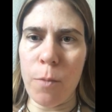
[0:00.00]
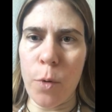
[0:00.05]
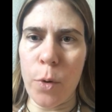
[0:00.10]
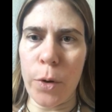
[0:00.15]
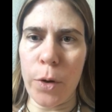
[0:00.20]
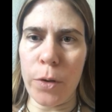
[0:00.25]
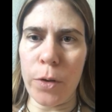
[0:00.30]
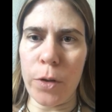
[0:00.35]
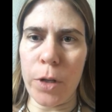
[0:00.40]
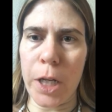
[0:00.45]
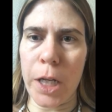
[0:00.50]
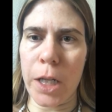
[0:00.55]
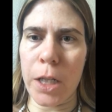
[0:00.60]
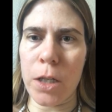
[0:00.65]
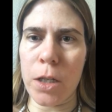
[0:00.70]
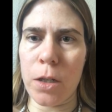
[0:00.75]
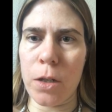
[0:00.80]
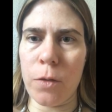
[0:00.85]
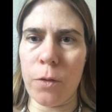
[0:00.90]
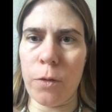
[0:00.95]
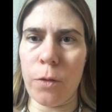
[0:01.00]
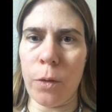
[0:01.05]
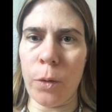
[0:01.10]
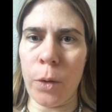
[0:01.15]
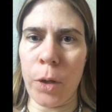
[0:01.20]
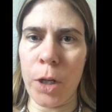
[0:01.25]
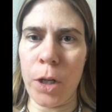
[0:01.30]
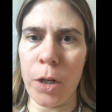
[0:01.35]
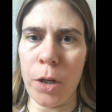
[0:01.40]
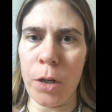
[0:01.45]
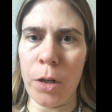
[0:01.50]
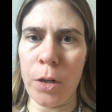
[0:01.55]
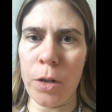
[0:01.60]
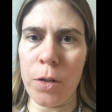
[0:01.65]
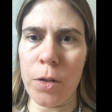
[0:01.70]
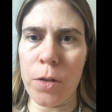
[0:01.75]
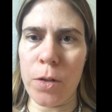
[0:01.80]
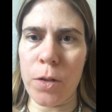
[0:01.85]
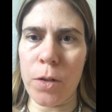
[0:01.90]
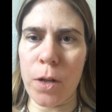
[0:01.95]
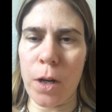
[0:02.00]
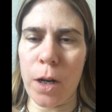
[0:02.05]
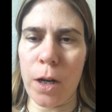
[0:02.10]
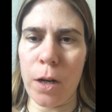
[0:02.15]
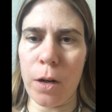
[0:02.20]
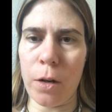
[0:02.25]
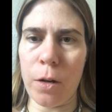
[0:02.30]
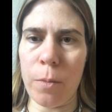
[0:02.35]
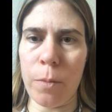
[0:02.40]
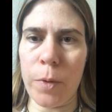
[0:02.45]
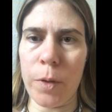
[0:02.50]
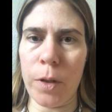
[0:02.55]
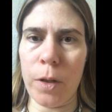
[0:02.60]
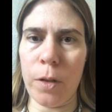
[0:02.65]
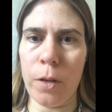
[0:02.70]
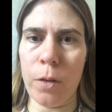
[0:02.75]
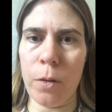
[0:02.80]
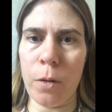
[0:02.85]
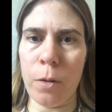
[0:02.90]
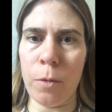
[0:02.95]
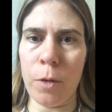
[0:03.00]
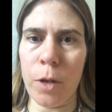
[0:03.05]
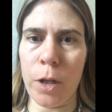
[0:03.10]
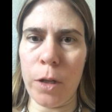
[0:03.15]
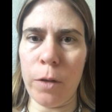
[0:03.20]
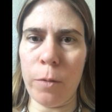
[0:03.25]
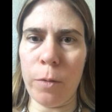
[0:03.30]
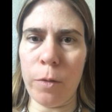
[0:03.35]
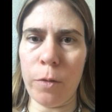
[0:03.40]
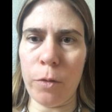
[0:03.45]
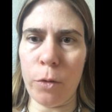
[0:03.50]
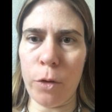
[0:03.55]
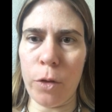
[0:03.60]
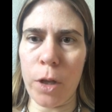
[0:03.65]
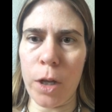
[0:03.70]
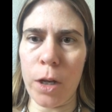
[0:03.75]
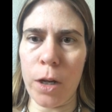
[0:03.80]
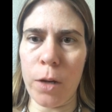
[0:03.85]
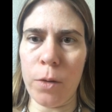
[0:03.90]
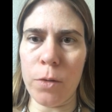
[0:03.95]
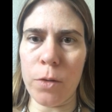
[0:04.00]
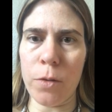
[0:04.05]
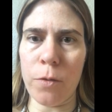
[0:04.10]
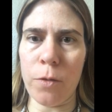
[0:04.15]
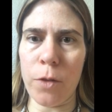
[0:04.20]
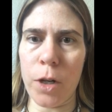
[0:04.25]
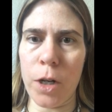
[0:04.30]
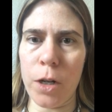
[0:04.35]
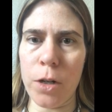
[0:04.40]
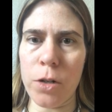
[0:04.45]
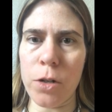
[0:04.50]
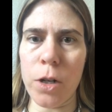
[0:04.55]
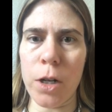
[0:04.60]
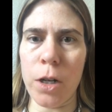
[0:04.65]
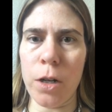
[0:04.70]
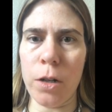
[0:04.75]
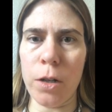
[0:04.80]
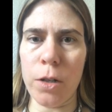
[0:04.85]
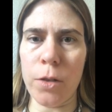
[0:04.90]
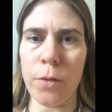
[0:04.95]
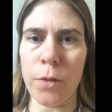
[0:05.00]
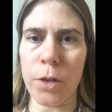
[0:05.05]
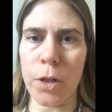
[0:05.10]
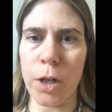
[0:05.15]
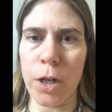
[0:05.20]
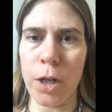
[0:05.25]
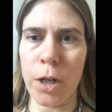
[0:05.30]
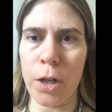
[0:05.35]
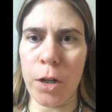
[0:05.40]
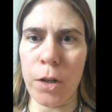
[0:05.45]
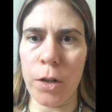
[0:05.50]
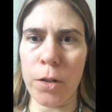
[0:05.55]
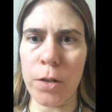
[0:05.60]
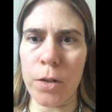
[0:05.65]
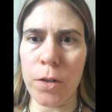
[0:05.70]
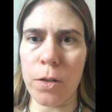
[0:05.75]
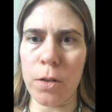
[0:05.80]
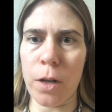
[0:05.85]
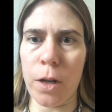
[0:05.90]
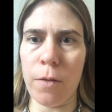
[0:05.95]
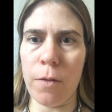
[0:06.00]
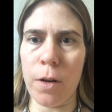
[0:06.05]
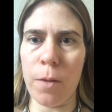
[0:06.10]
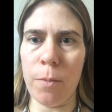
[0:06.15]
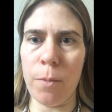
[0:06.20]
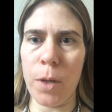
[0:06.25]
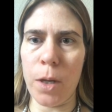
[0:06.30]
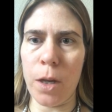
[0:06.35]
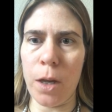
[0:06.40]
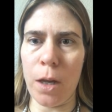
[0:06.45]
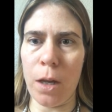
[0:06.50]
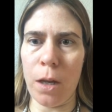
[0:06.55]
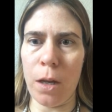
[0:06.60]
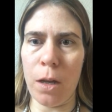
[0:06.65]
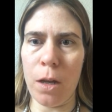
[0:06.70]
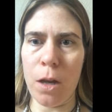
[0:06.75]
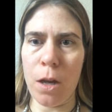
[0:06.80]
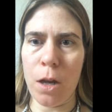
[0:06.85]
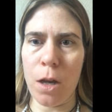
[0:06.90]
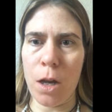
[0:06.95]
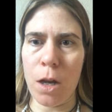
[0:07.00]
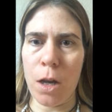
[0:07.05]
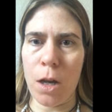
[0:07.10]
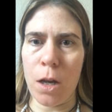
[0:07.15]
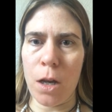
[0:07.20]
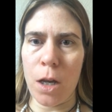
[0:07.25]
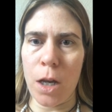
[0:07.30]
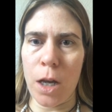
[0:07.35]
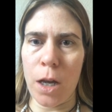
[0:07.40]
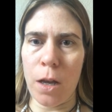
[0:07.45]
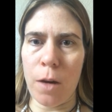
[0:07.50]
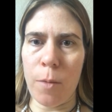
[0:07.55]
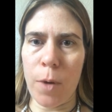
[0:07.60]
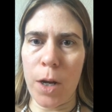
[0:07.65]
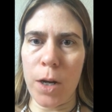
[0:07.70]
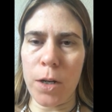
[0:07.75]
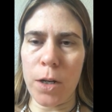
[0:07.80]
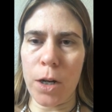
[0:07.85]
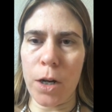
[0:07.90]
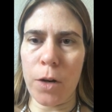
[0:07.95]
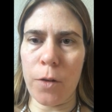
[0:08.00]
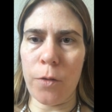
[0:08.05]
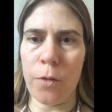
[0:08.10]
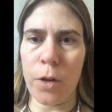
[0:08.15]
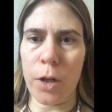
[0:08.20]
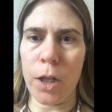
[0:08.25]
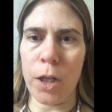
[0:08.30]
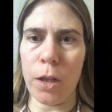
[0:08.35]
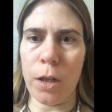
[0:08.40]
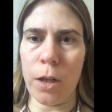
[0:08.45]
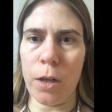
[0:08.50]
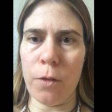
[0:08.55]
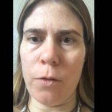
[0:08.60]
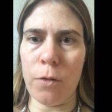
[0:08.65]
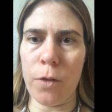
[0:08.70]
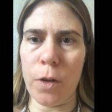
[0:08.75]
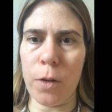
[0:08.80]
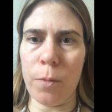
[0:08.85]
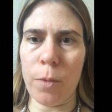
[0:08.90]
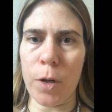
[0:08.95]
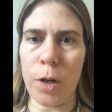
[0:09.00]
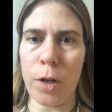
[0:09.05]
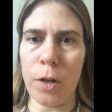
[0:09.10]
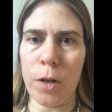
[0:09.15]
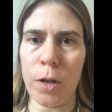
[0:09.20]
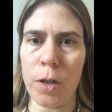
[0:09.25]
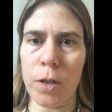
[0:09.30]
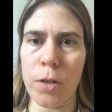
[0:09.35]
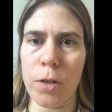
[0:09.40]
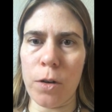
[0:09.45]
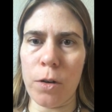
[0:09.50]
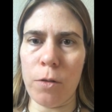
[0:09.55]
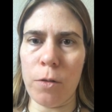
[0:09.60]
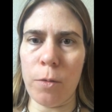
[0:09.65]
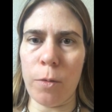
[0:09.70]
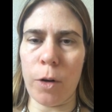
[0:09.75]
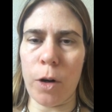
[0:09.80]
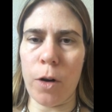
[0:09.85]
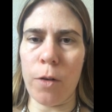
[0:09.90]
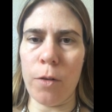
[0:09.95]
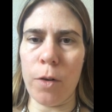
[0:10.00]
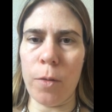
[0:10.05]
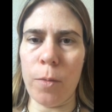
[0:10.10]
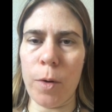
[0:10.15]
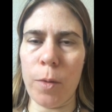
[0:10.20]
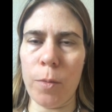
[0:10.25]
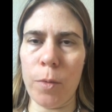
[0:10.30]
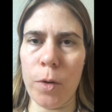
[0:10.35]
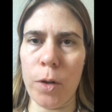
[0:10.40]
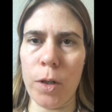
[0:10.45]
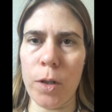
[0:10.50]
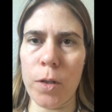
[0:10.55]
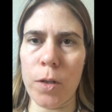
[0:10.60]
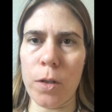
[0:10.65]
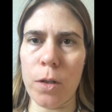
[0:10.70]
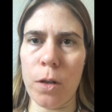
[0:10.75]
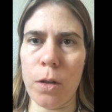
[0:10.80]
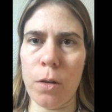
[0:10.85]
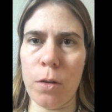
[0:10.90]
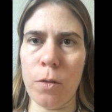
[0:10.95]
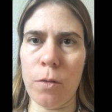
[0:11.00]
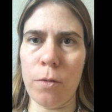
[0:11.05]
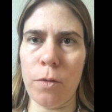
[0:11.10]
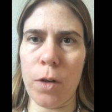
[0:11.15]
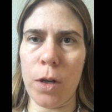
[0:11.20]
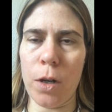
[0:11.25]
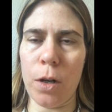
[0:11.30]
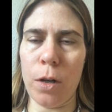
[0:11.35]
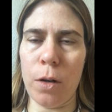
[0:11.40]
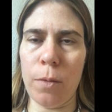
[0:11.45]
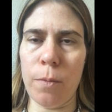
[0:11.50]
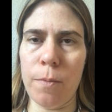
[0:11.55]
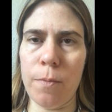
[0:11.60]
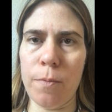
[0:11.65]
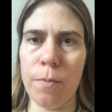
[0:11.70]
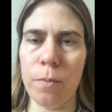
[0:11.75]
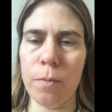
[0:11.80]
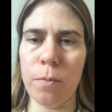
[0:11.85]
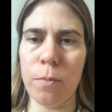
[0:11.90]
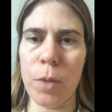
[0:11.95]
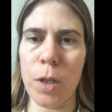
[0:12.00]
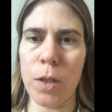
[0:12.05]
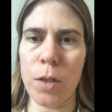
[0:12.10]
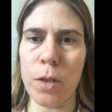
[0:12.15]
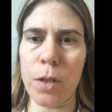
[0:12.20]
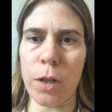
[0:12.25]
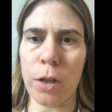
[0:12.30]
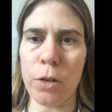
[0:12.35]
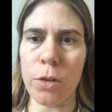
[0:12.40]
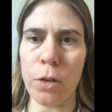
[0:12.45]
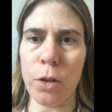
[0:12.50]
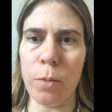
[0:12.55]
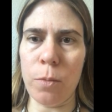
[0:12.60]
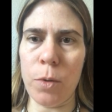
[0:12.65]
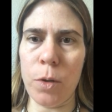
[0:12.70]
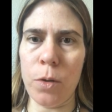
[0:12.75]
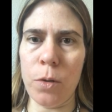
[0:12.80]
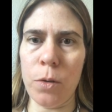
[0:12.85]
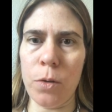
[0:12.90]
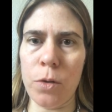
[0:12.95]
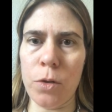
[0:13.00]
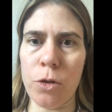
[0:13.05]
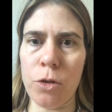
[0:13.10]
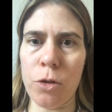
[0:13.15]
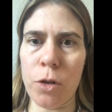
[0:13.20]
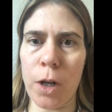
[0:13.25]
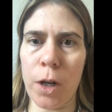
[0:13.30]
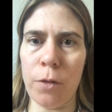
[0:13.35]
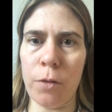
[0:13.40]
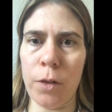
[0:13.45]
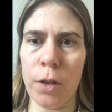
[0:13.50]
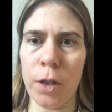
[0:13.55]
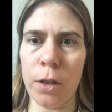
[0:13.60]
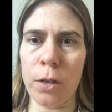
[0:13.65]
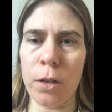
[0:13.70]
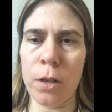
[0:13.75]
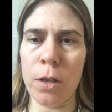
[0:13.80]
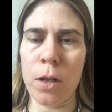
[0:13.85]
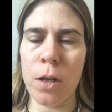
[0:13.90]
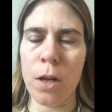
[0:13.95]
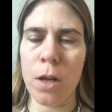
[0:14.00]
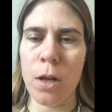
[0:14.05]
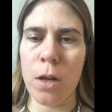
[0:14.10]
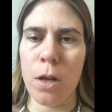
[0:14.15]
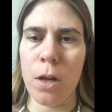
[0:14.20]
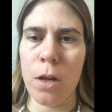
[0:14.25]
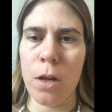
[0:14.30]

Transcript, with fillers: and more the last four years. I had a completely normal life before that. I was a financial analyst for 10 years. I have an MBA and my entire fucking life fell apart. I started recovering memories of um, being sexually abused, trafficked,